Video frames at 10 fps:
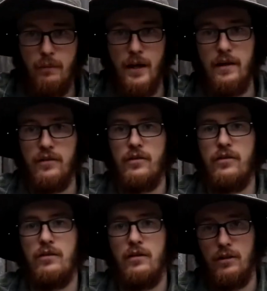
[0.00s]
mats.
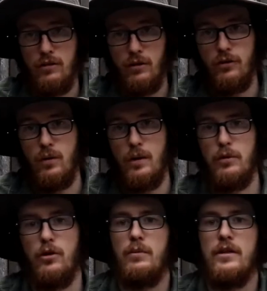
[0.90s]
It grows quite
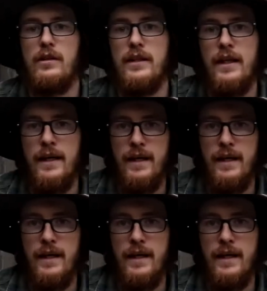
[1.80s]
predominantly